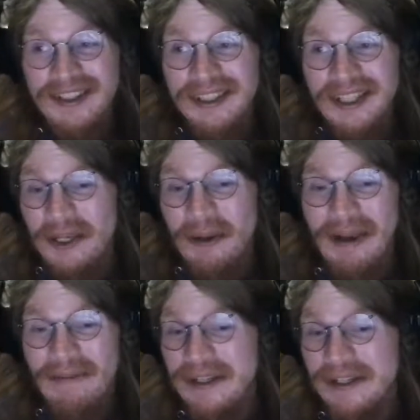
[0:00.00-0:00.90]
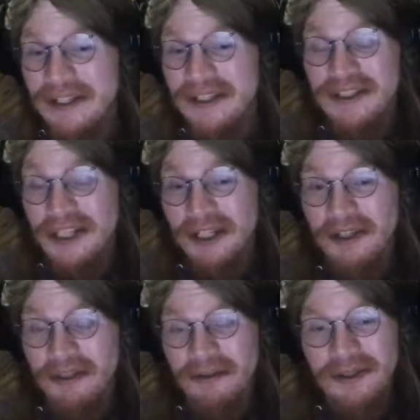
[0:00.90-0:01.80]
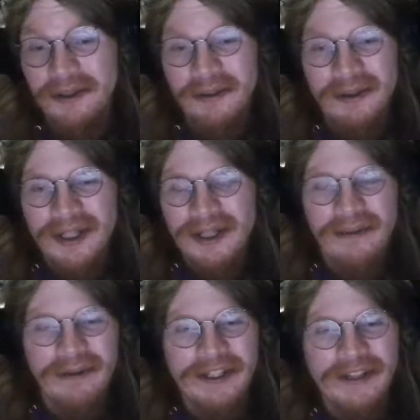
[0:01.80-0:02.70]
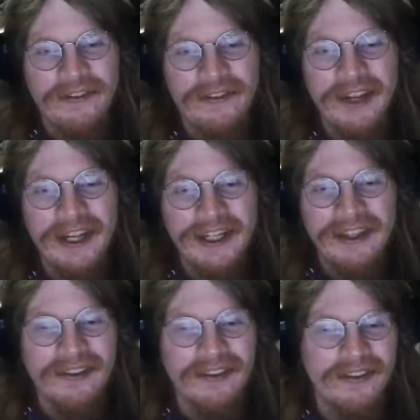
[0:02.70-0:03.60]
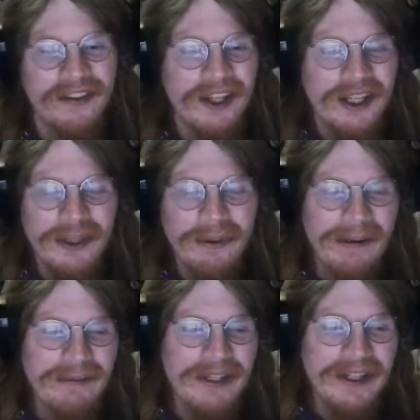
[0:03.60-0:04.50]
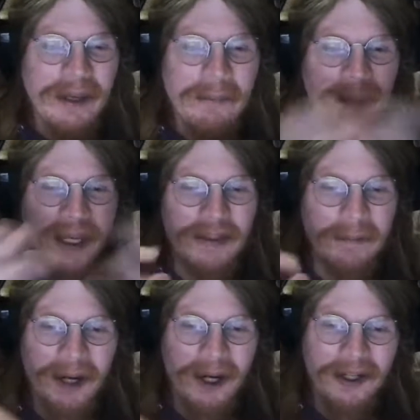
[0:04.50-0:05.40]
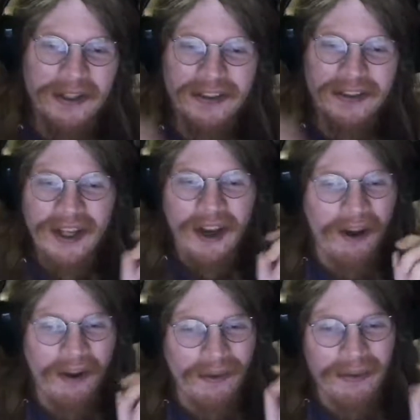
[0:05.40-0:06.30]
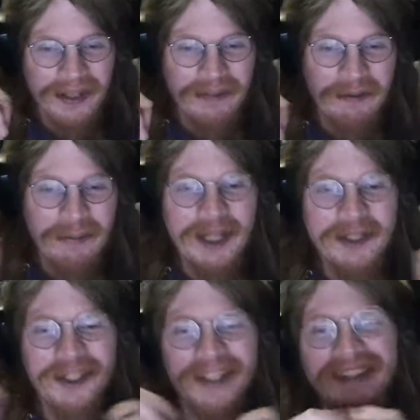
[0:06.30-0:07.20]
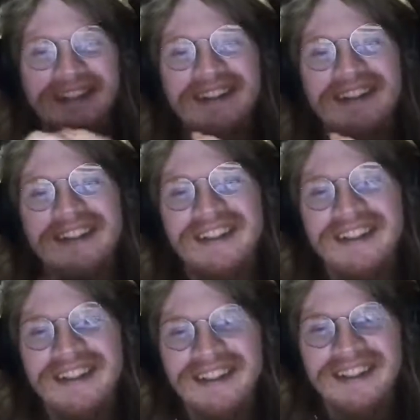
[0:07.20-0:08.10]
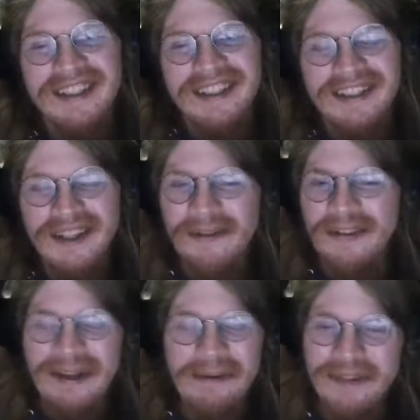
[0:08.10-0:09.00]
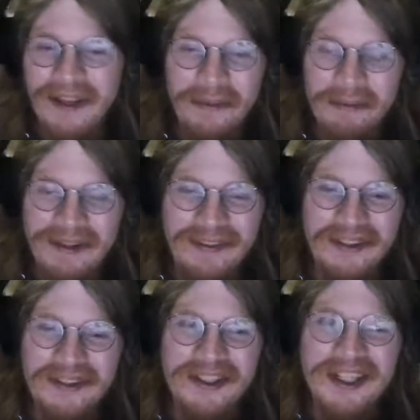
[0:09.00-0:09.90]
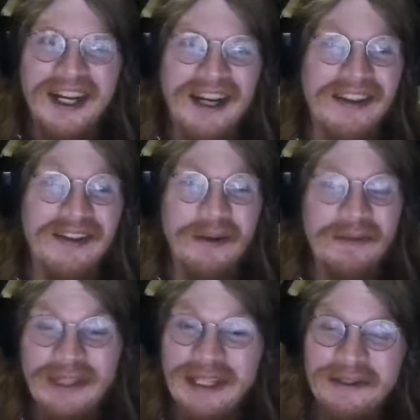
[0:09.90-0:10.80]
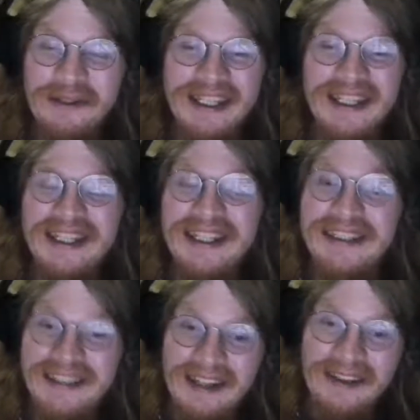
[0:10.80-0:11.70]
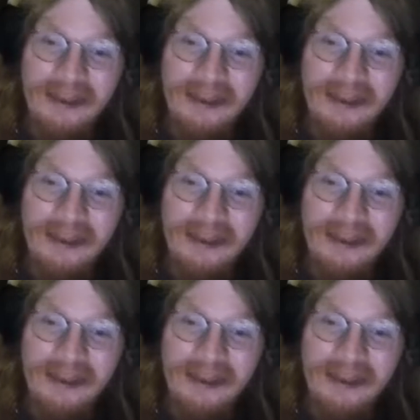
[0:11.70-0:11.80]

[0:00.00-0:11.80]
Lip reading: You haven't dug through the various studies. You haven't picked apart all the information. Don't say you've done the research unless you have literally done the